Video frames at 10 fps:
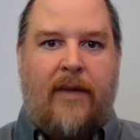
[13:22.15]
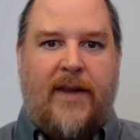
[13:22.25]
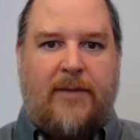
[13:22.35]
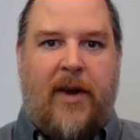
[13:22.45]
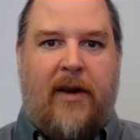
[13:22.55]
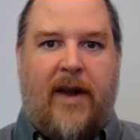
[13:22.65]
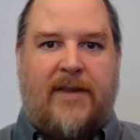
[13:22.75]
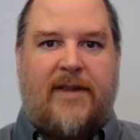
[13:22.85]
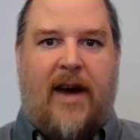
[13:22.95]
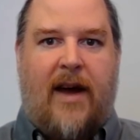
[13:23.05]
This
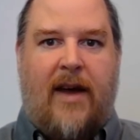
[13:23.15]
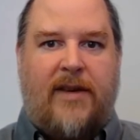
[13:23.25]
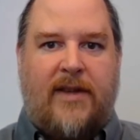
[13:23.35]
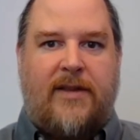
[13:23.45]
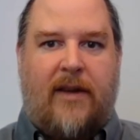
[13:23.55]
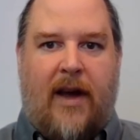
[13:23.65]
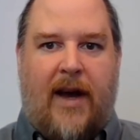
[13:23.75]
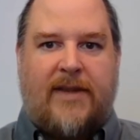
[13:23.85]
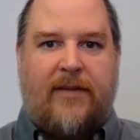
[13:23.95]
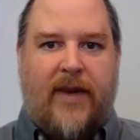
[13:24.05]
period saw additional
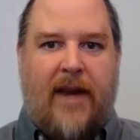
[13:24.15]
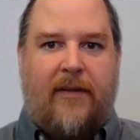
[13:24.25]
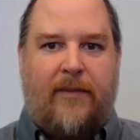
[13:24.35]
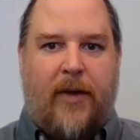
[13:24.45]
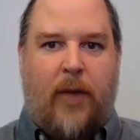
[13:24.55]
loss of Native